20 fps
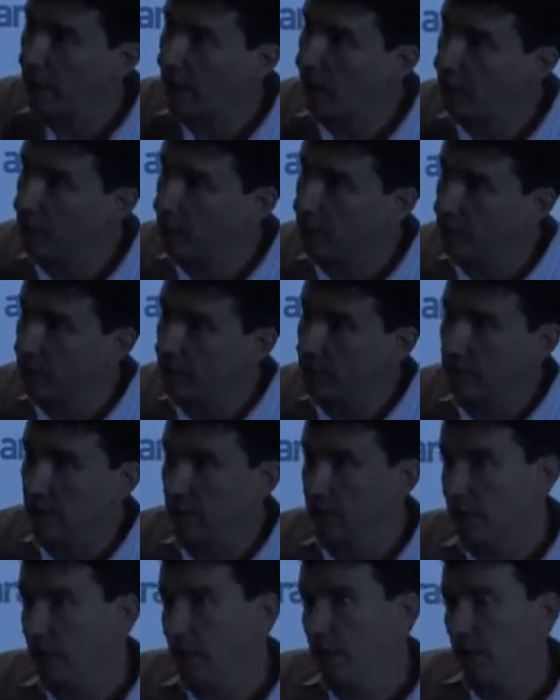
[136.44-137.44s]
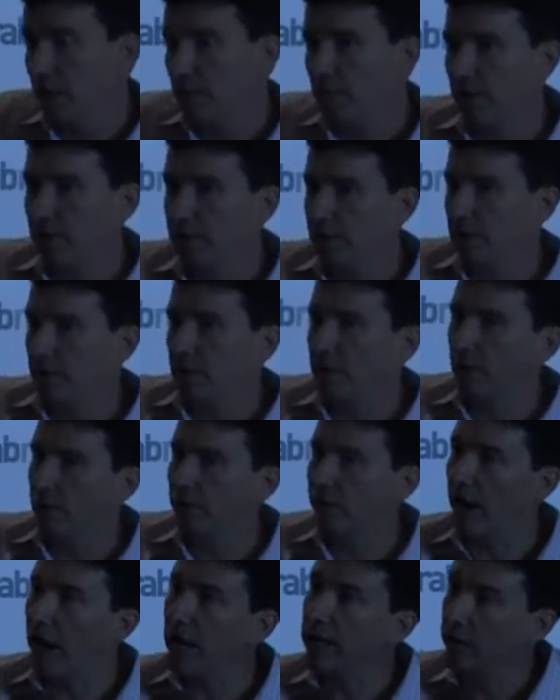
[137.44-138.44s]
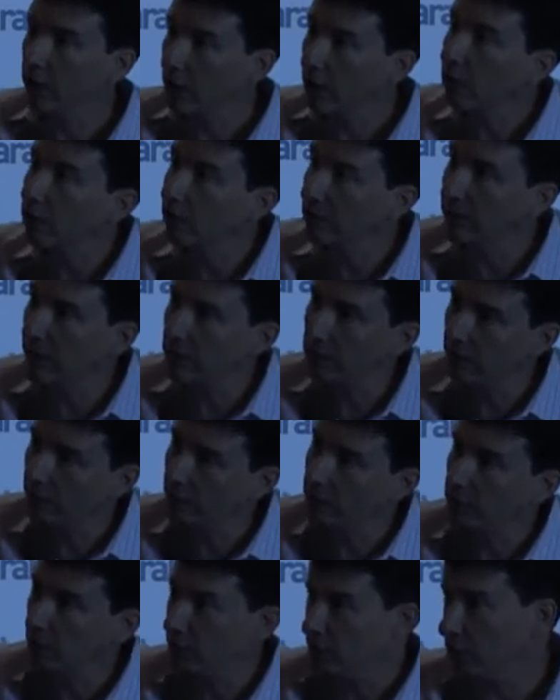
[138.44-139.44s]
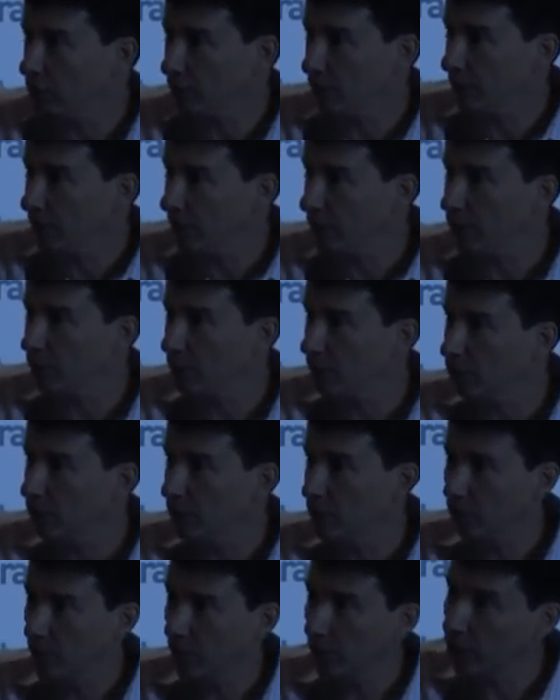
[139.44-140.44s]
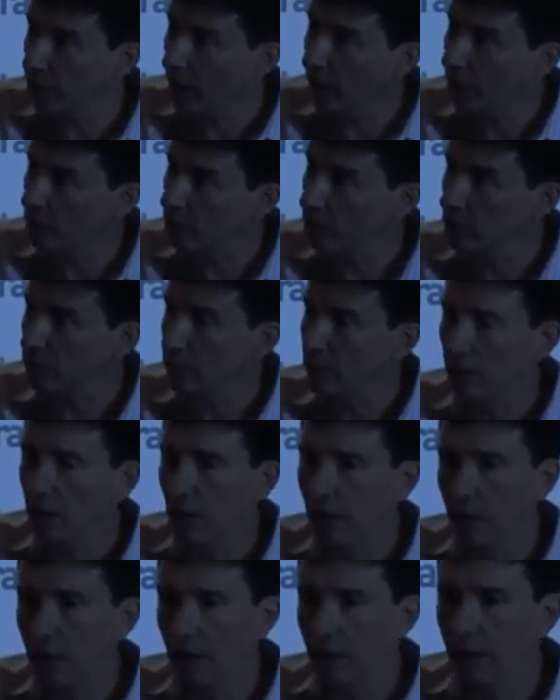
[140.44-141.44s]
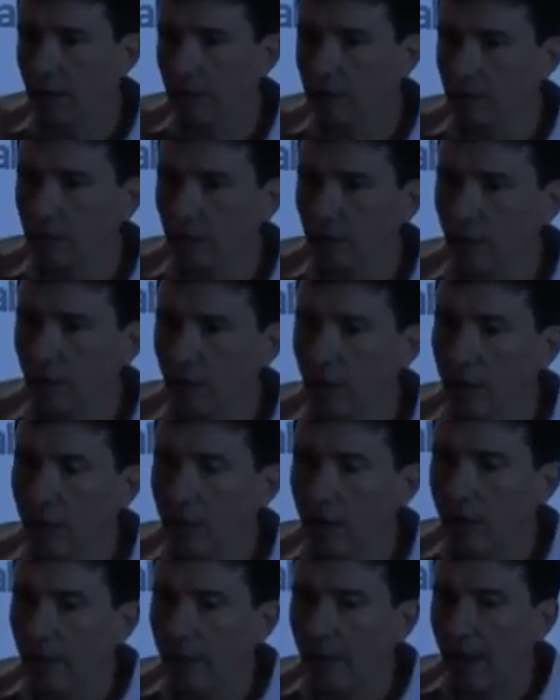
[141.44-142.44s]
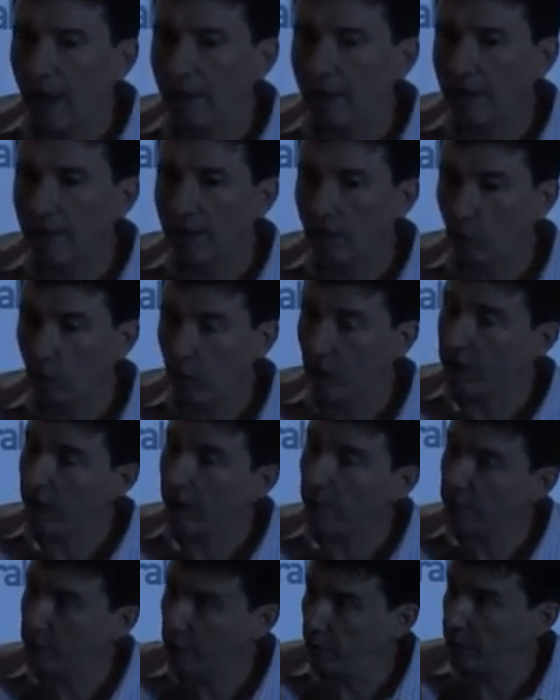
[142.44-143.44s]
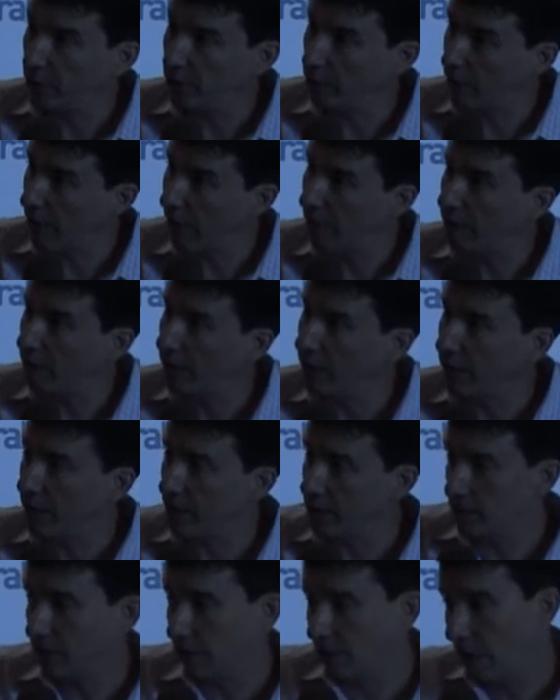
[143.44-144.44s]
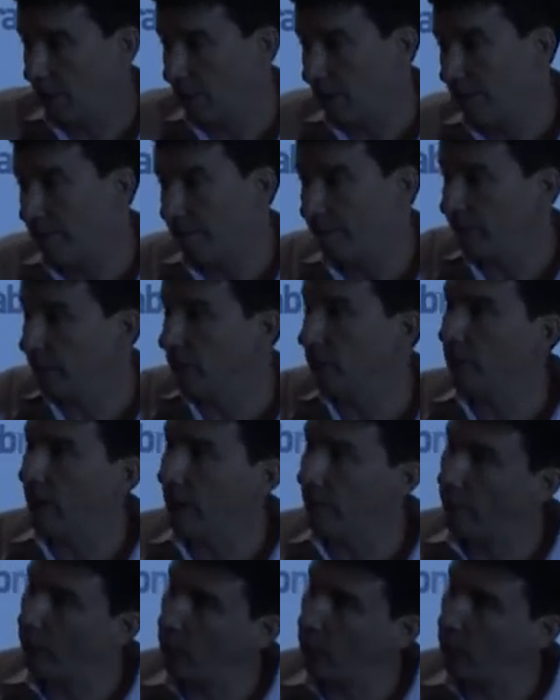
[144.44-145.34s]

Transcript: now is just that, finding early stage investors is really difficult. It's really a challenge. And so I think that one of the opportunities for crowdfunding is to come in and fill that